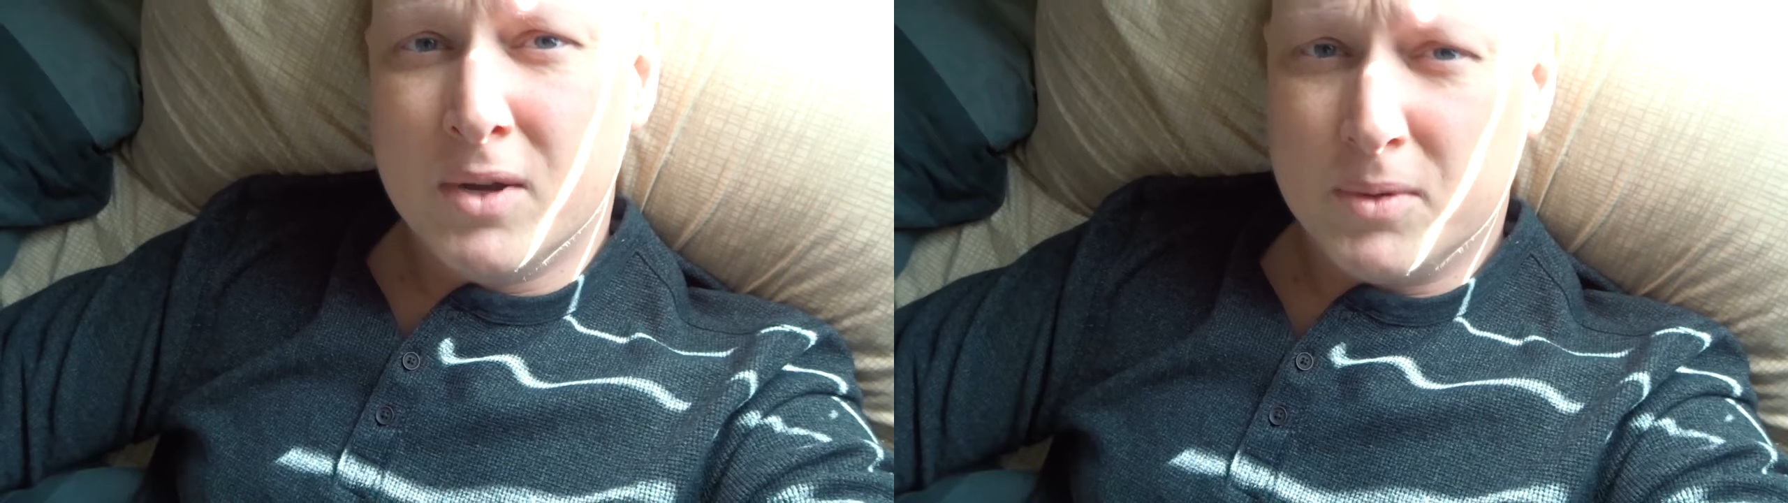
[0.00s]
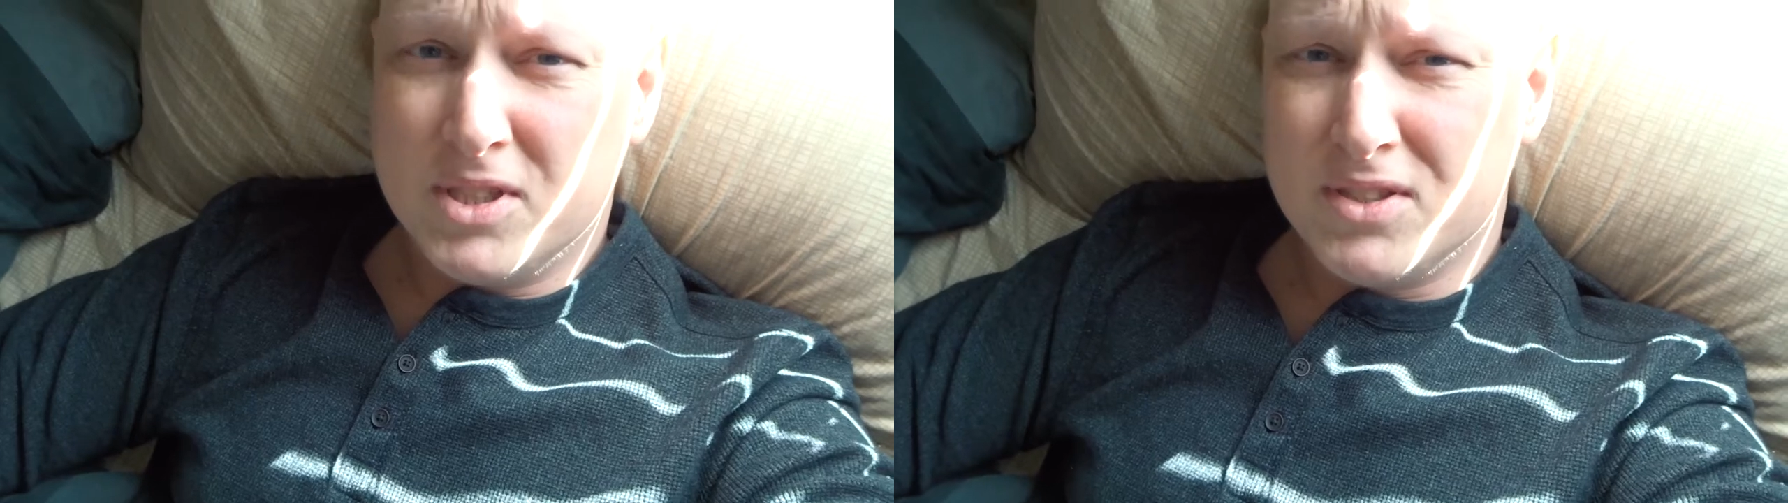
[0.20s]

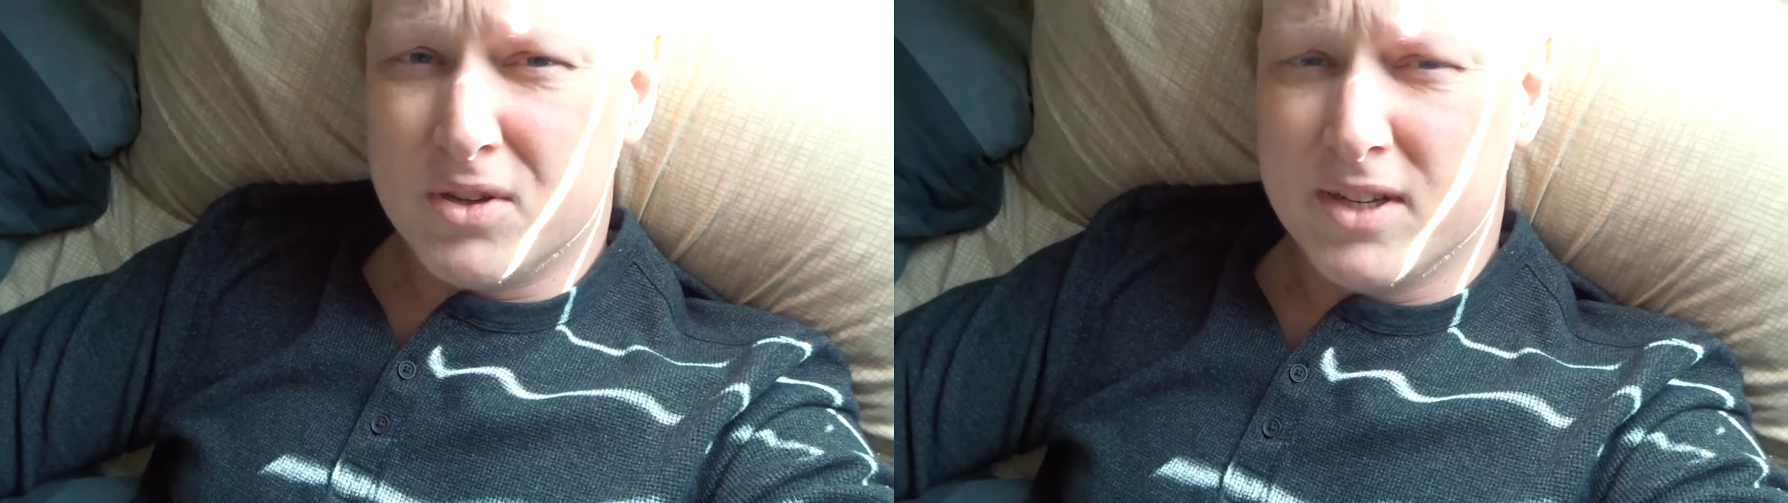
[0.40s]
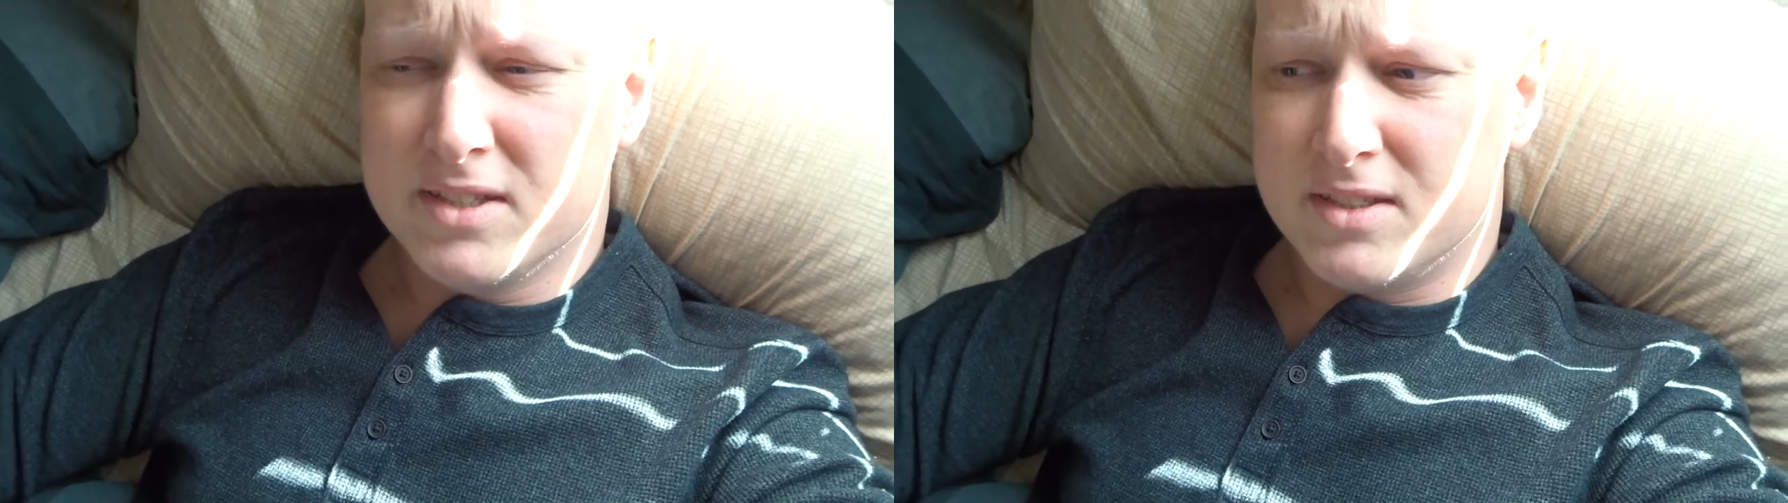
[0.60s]
which is
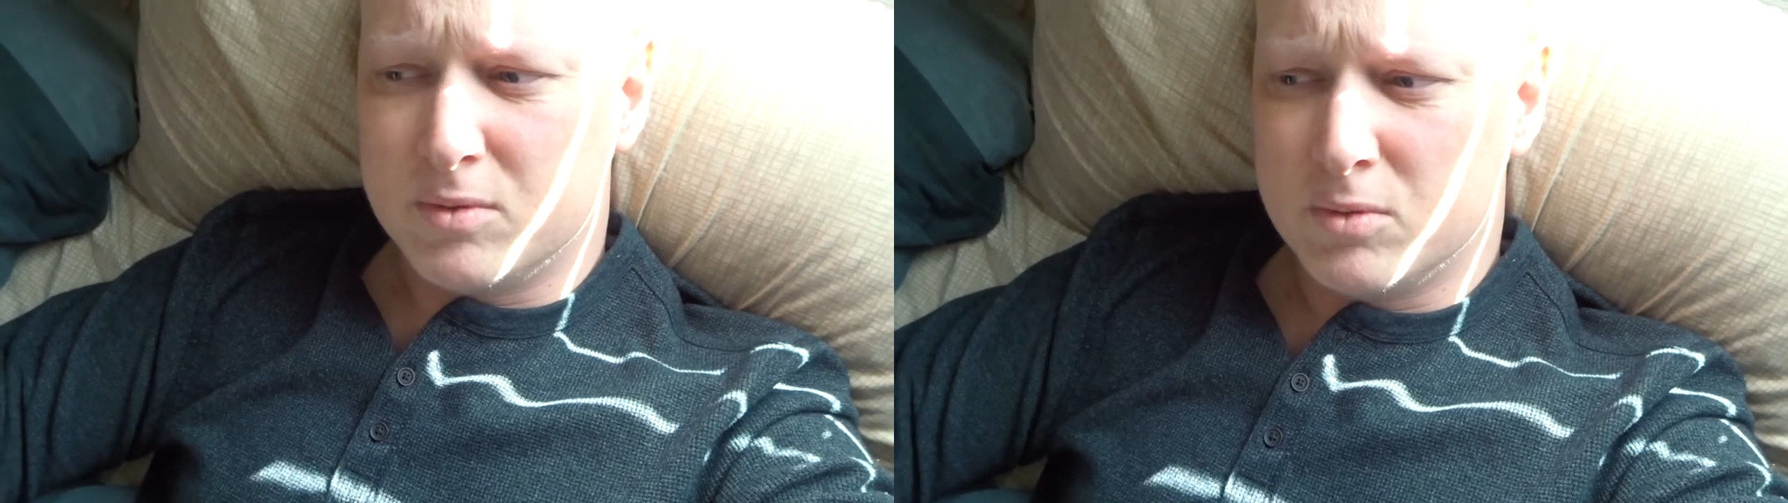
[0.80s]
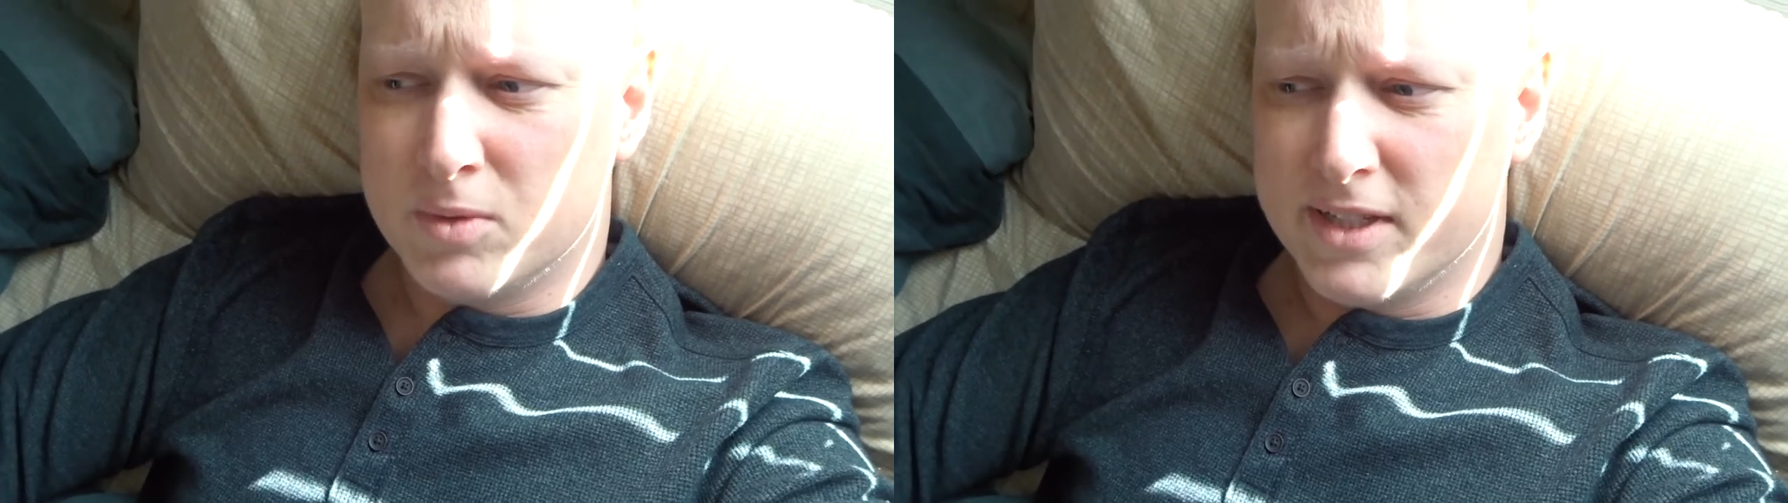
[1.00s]
always
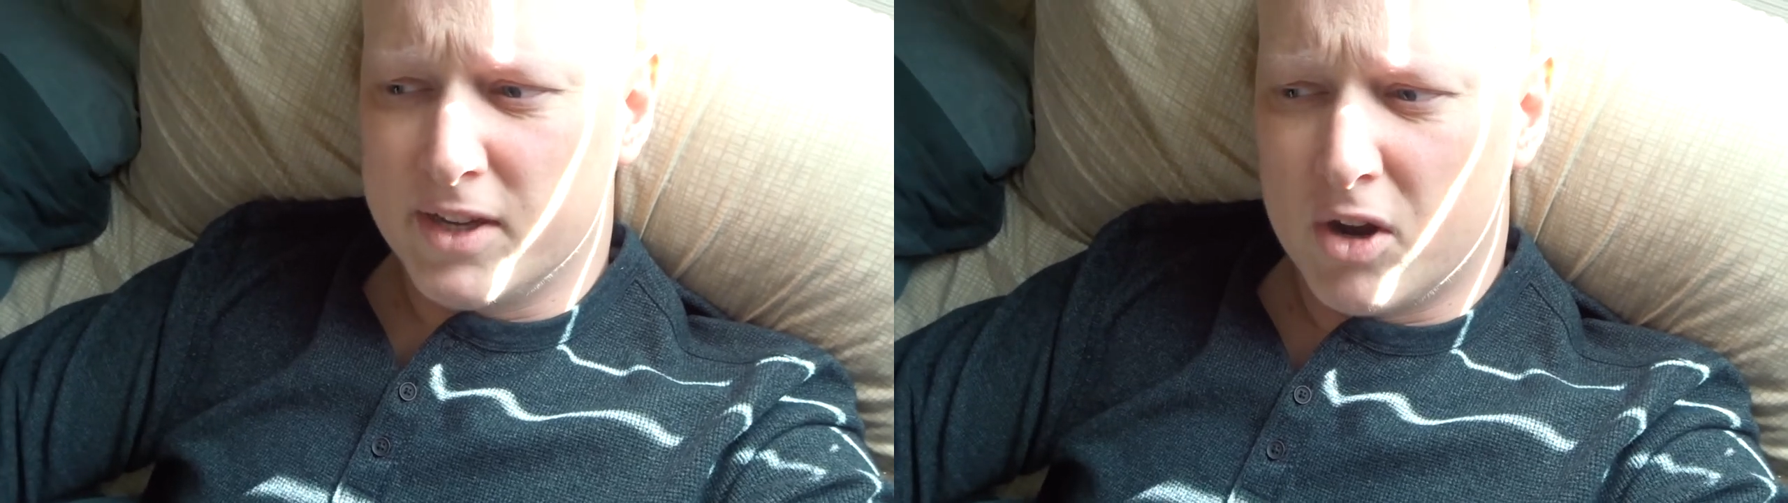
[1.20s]
really